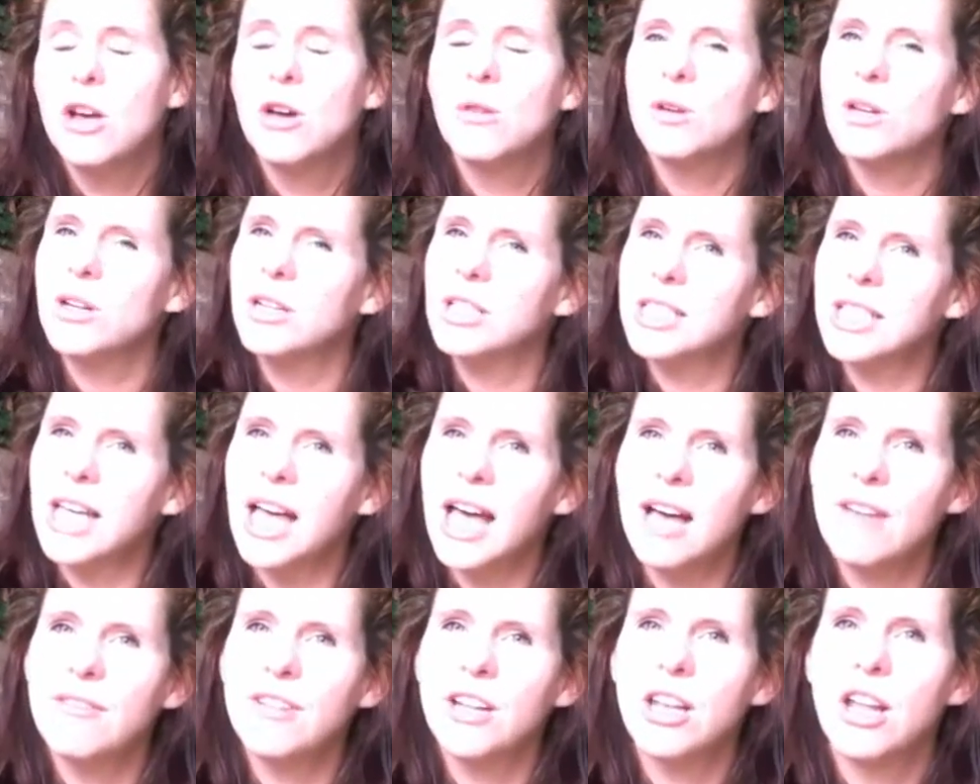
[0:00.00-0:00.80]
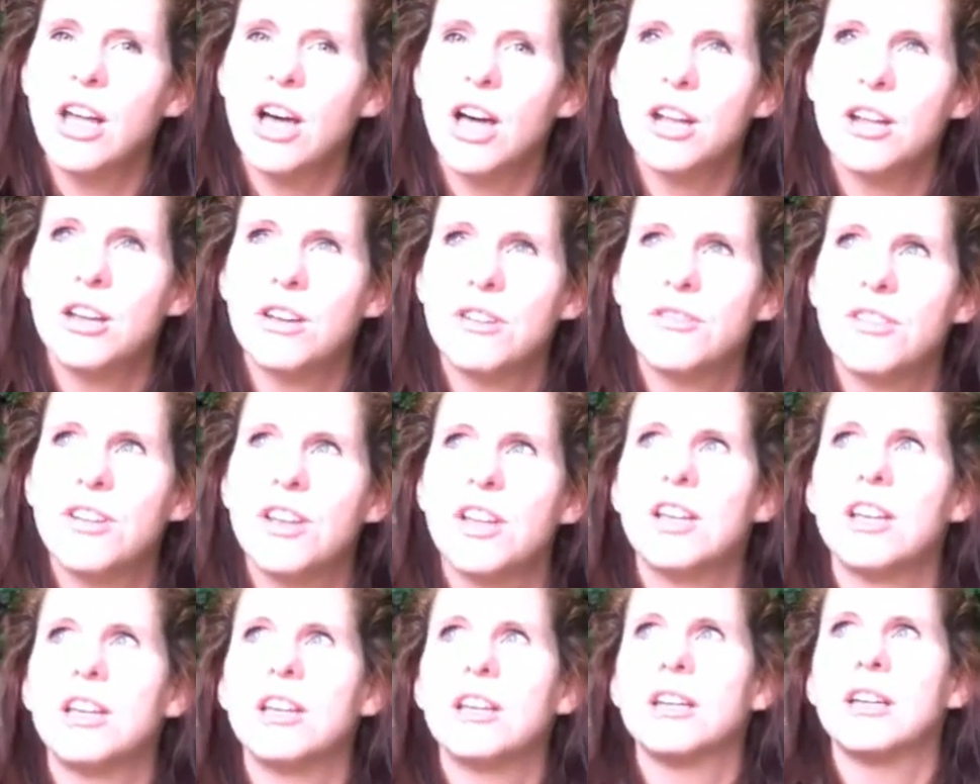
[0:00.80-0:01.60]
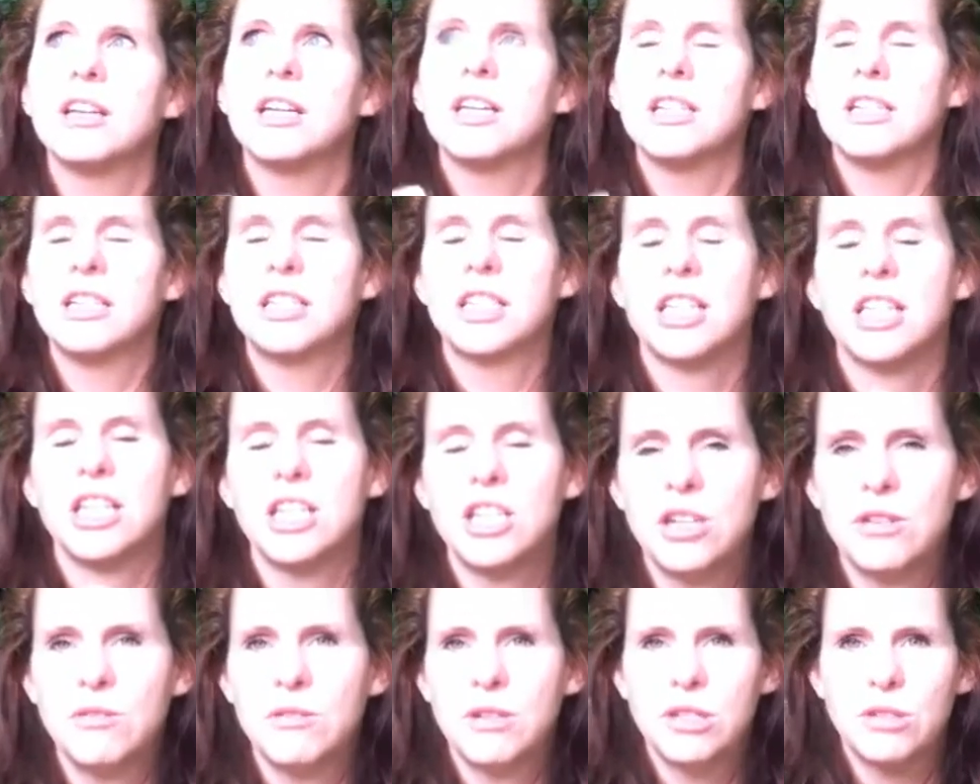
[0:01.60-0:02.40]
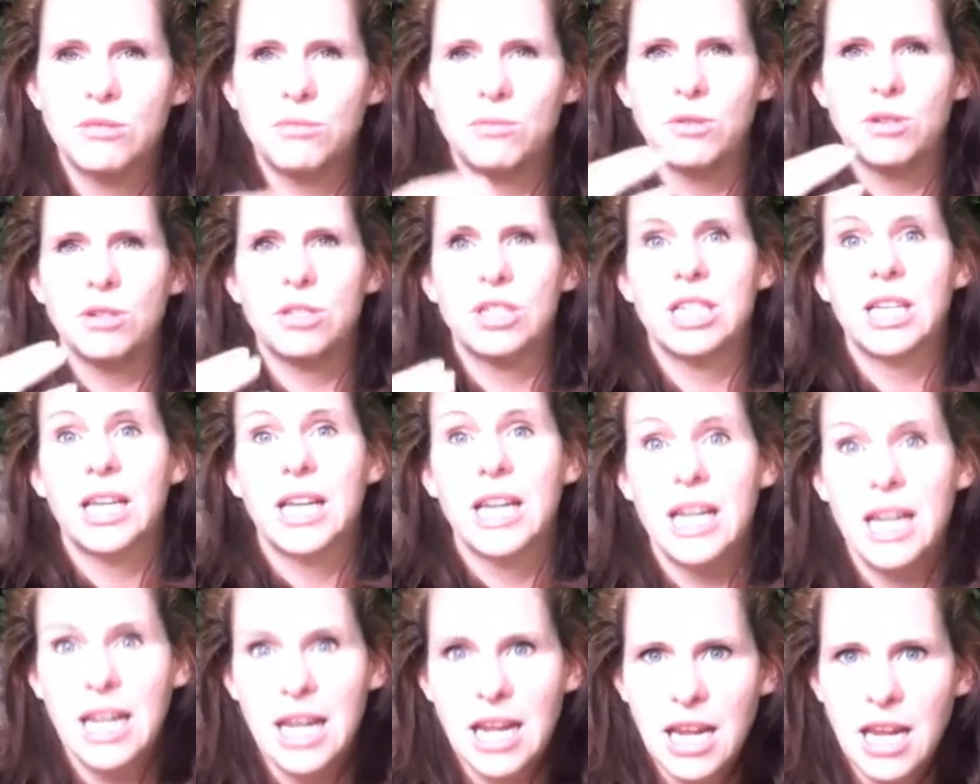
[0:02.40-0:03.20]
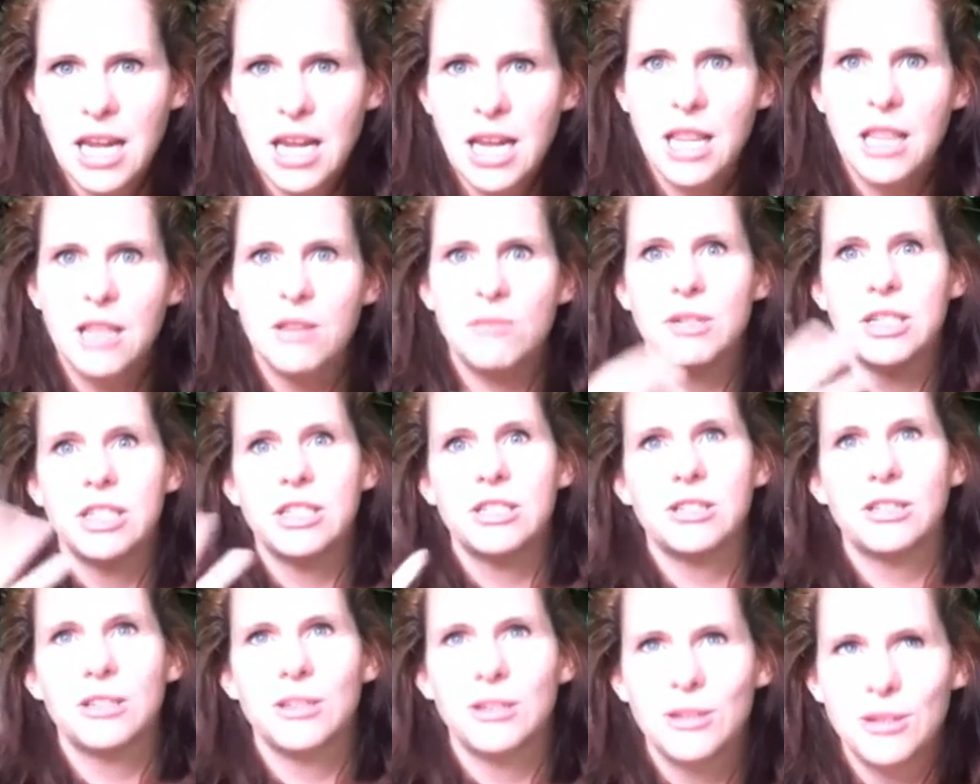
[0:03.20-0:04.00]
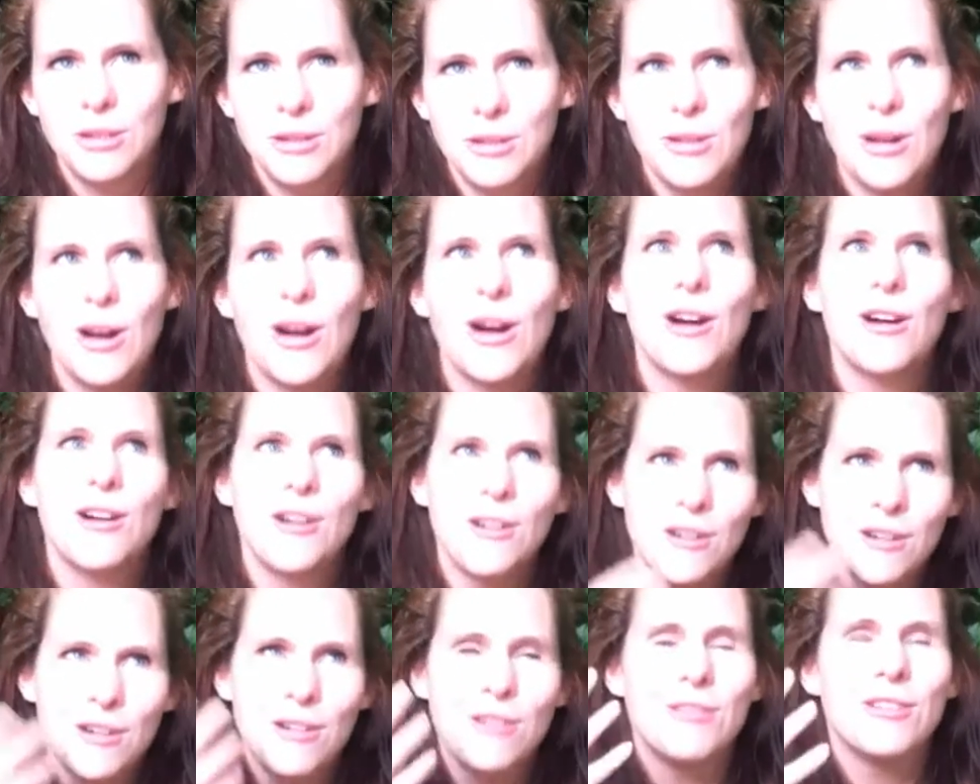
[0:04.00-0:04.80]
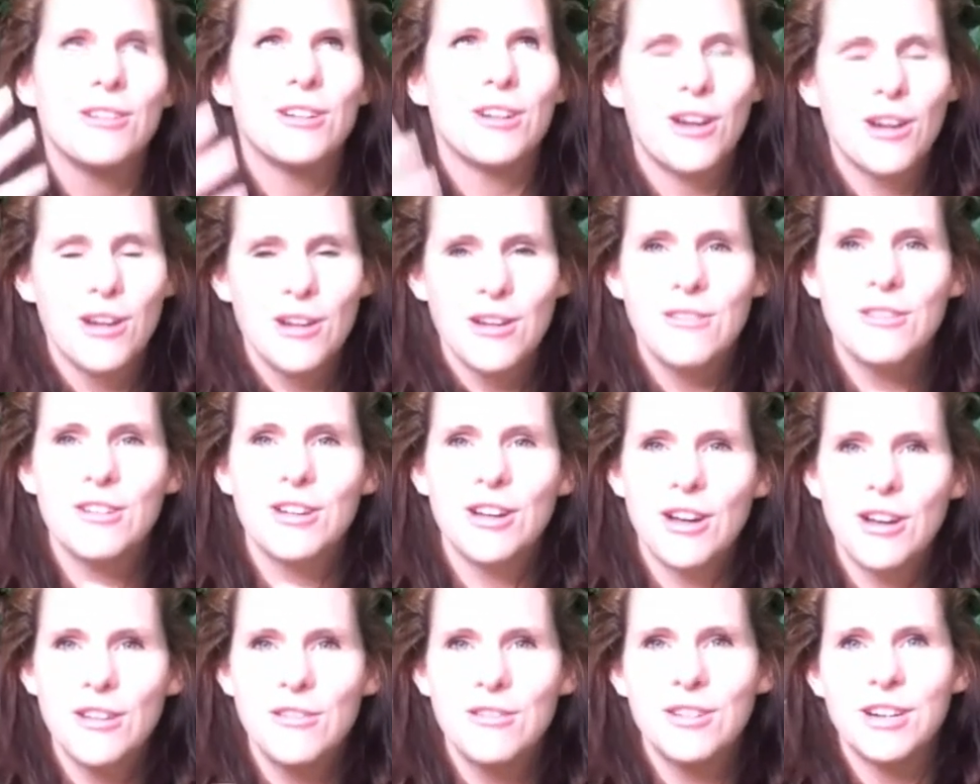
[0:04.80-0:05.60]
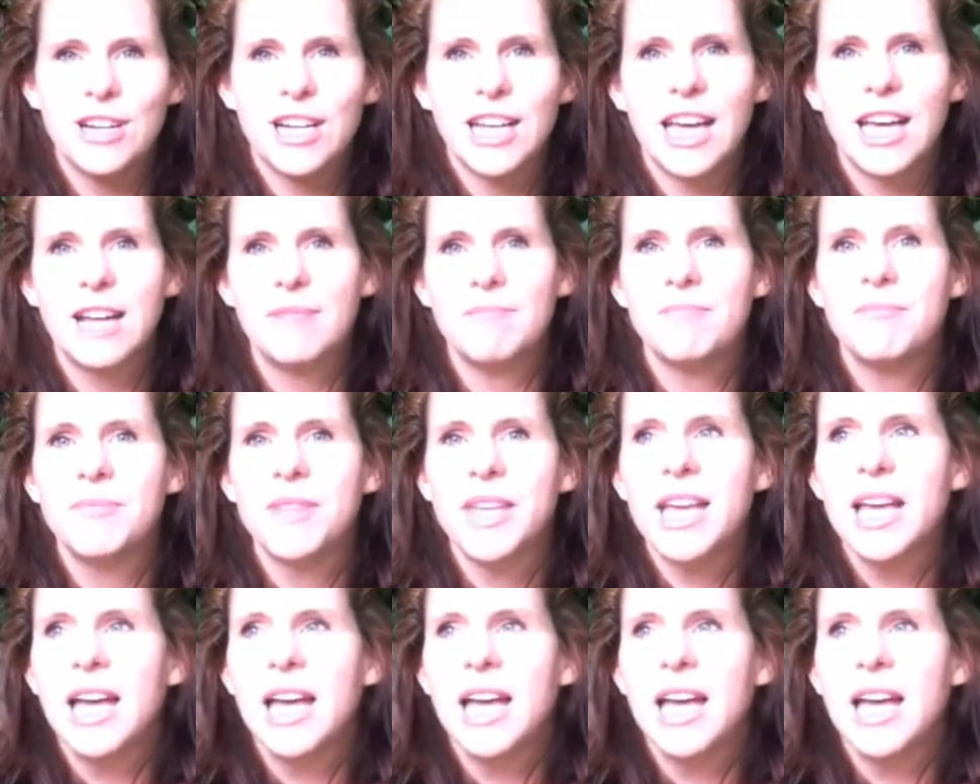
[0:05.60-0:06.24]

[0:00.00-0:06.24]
We also have a lot of continuous routine that we do over and over and over again.